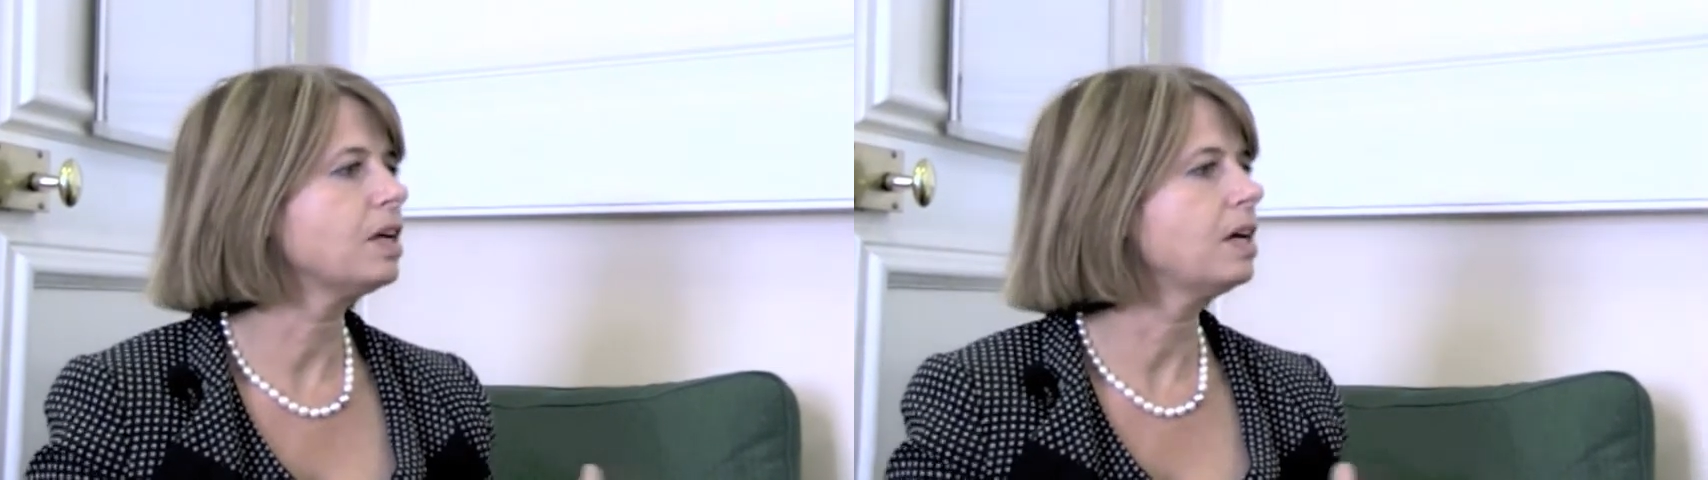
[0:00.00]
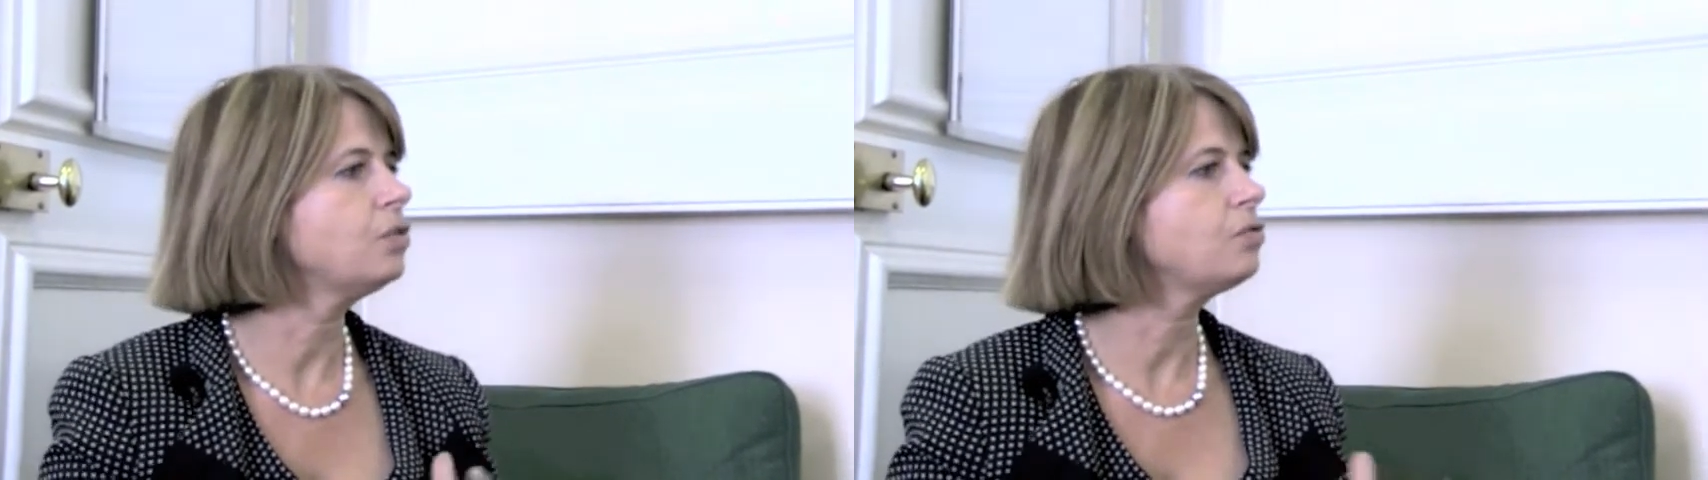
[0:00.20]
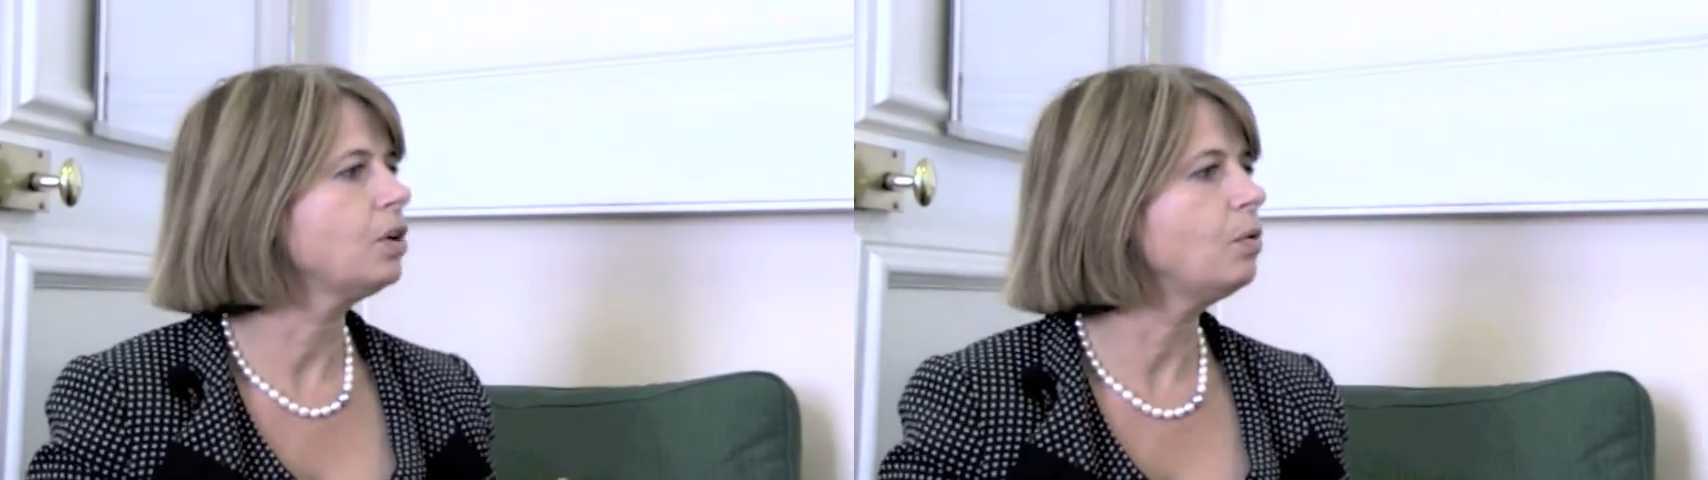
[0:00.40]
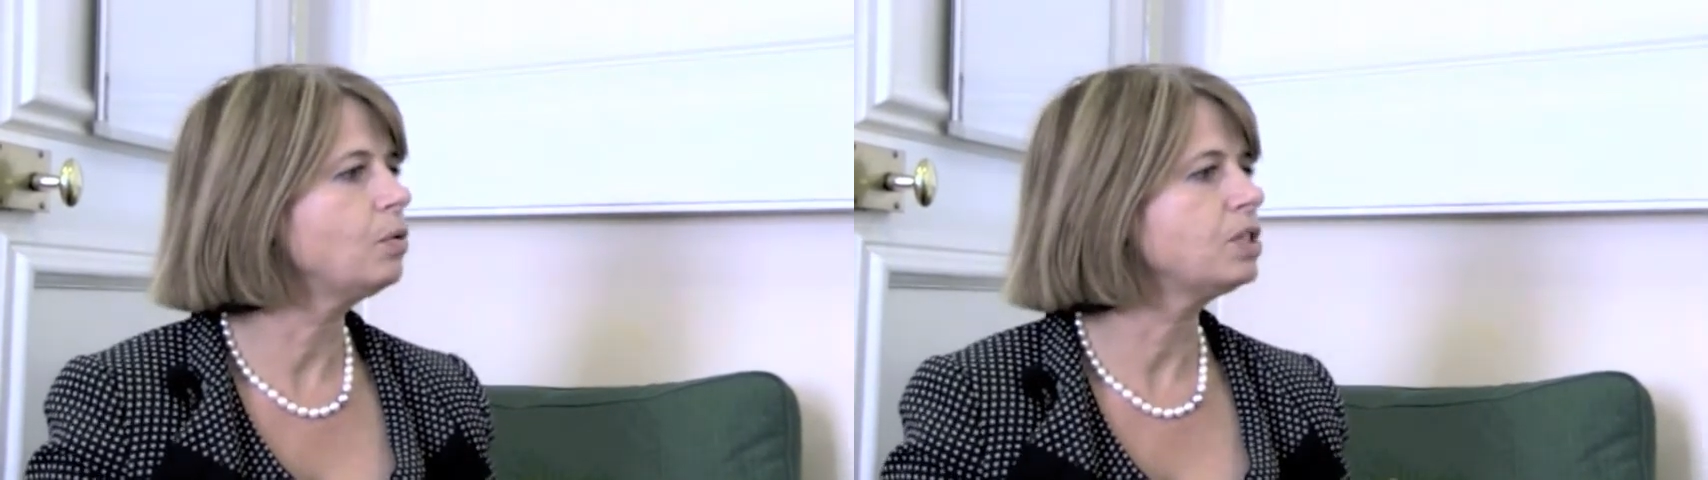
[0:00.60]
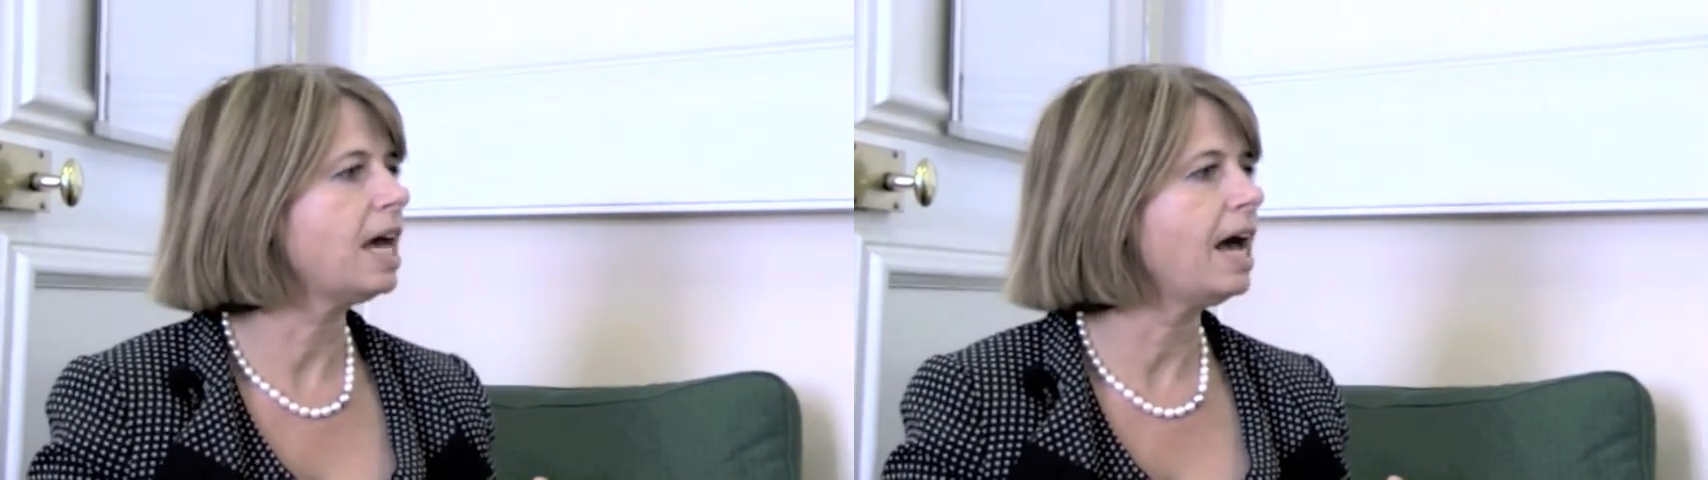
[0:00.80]
the country
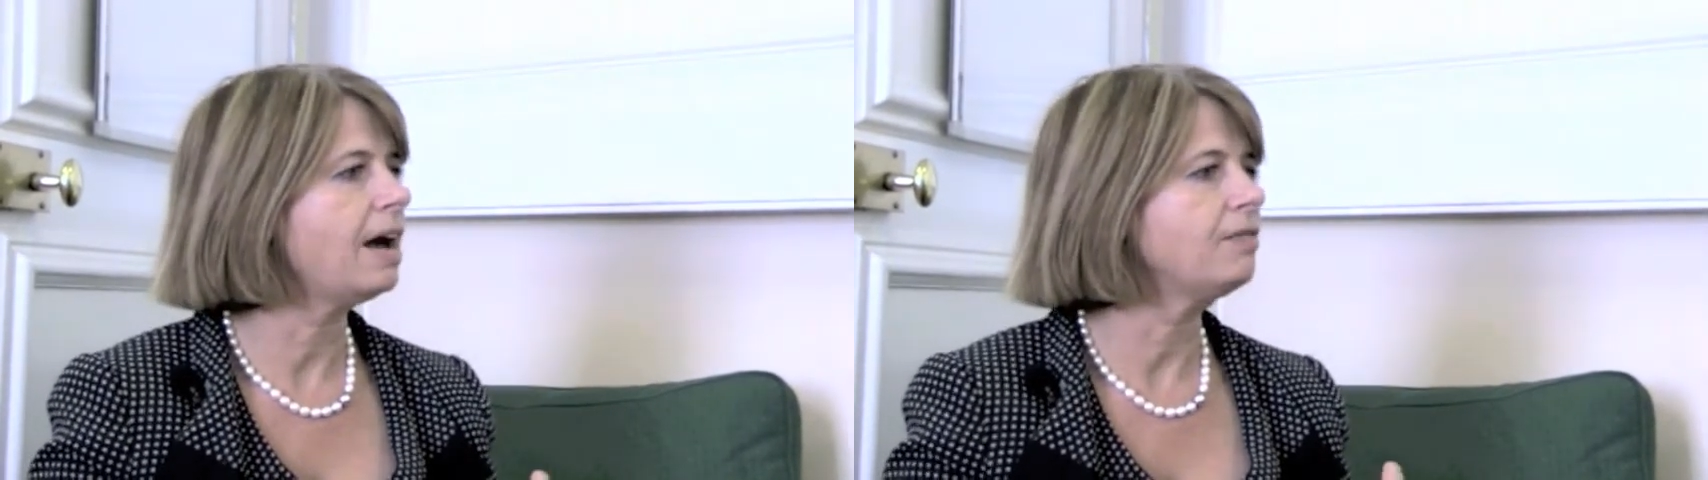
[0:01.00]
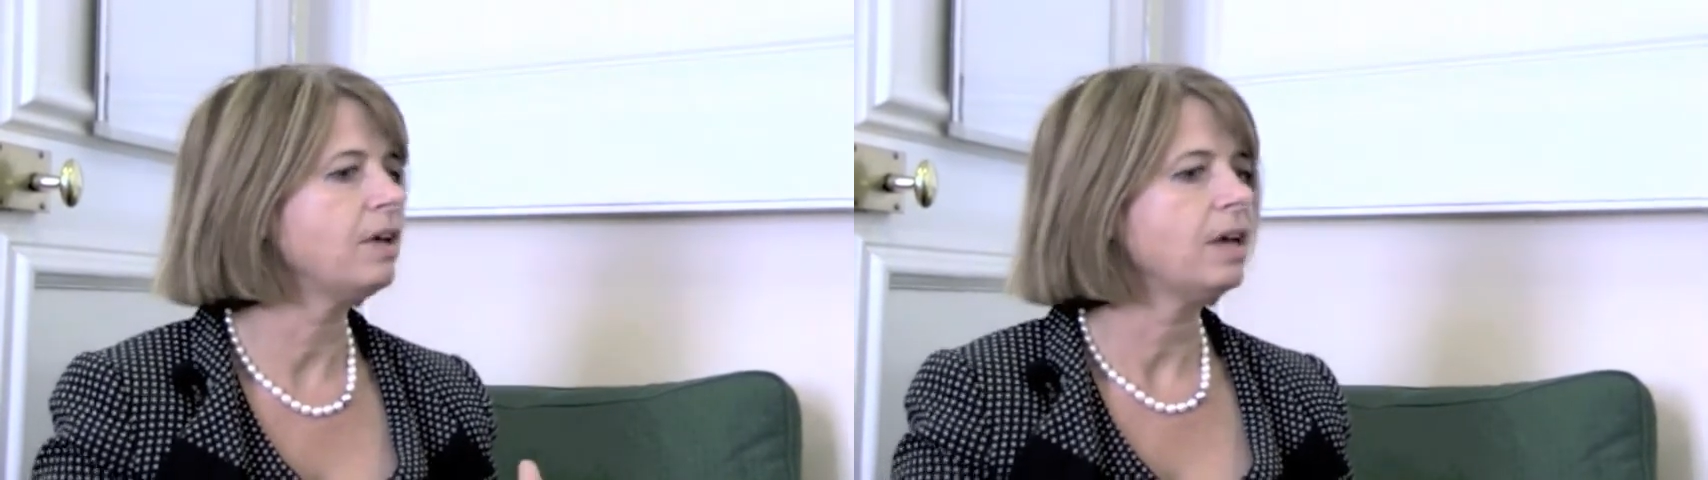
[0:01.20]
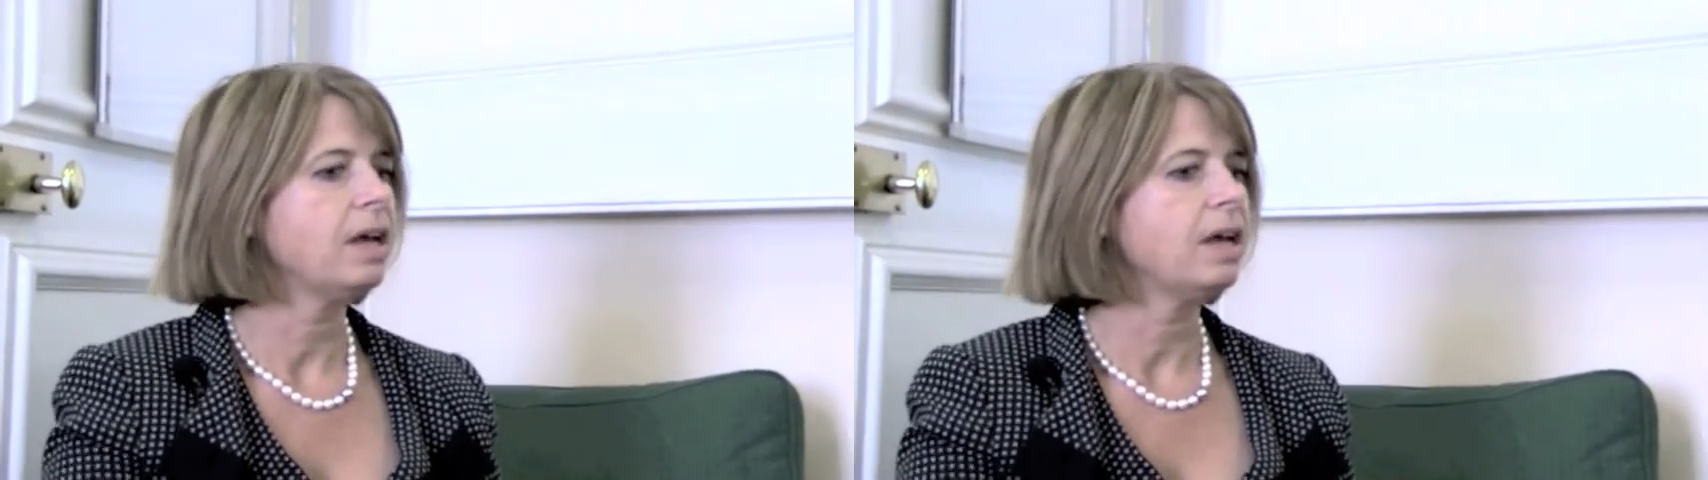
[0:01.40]
ought to have,